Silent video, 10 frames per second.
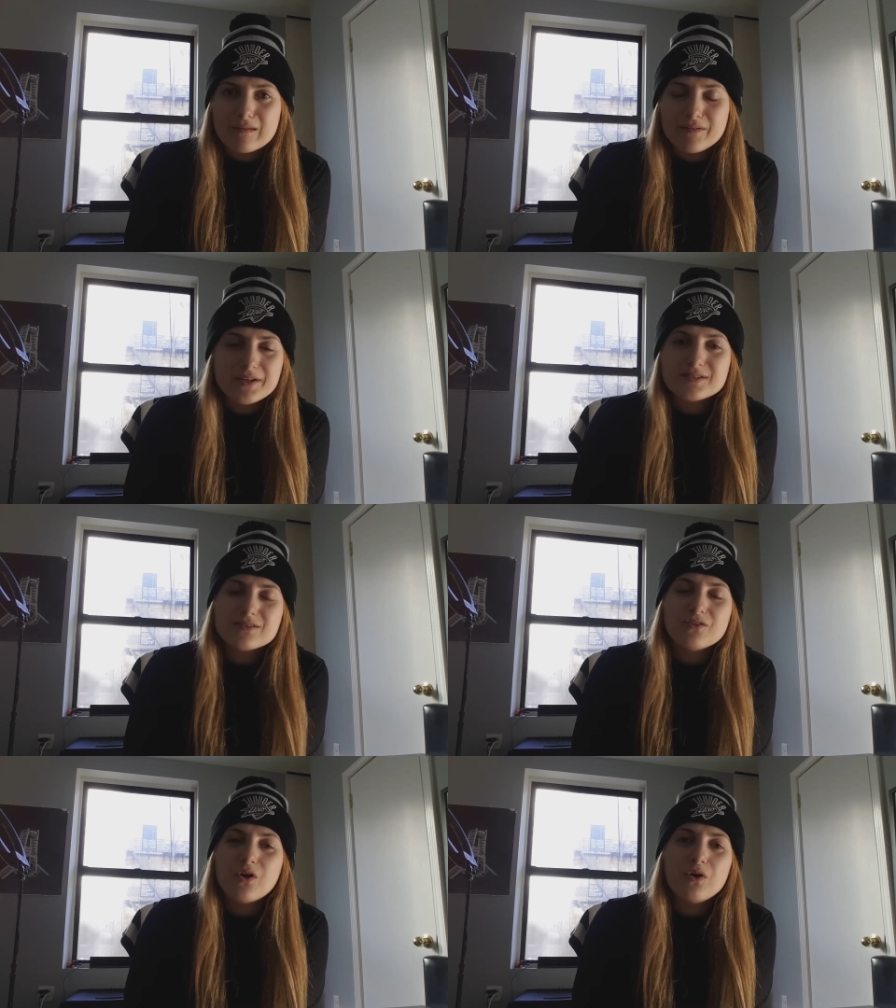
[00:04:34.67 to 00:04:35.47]

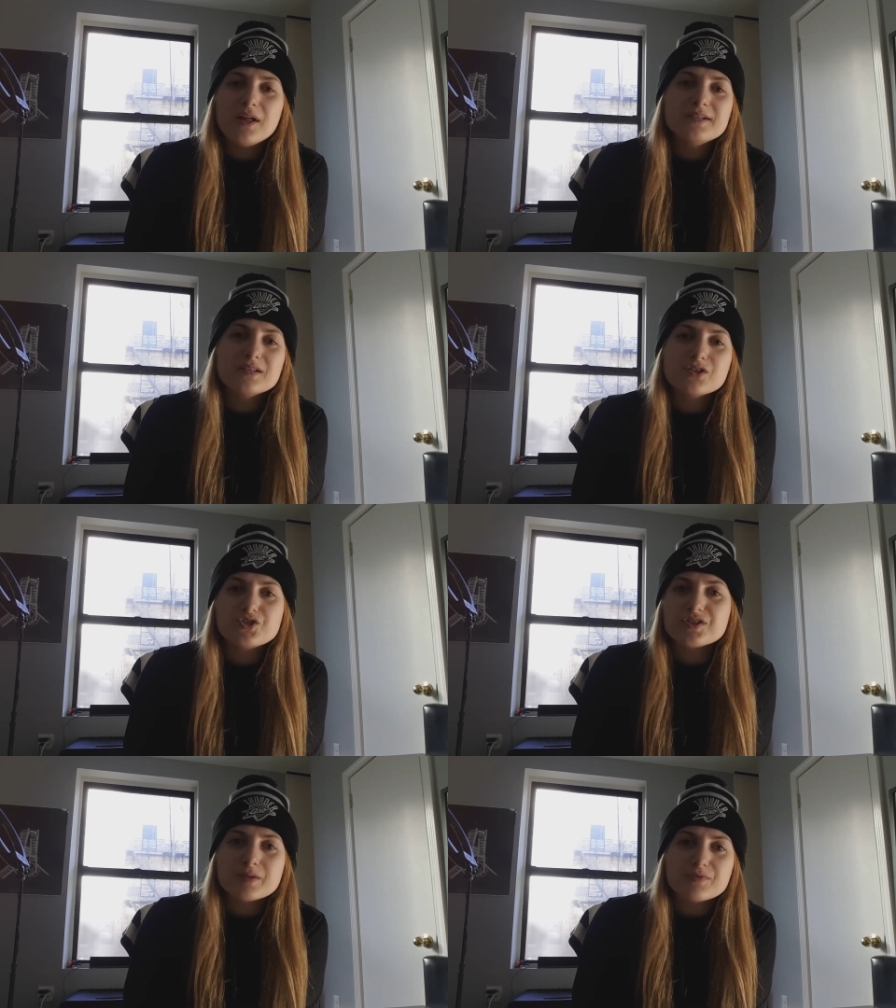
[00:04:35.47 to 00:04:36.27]
The whole idea is
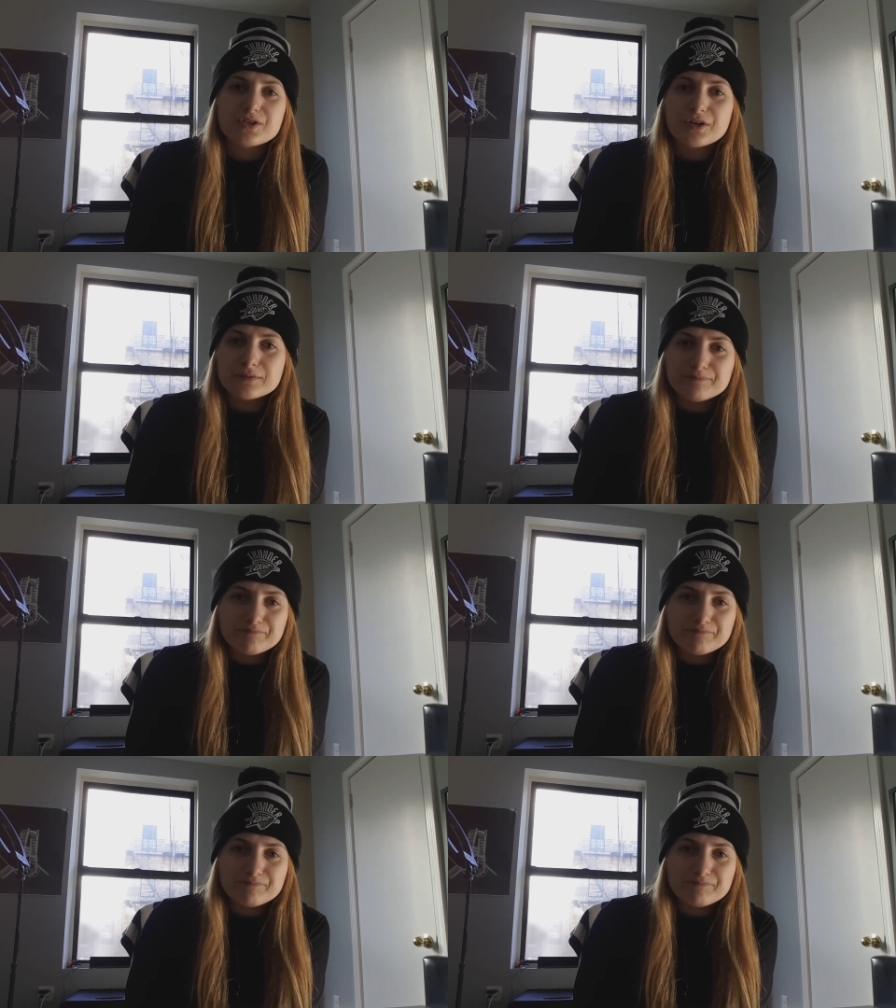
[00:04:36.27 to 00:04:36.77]
just absurd.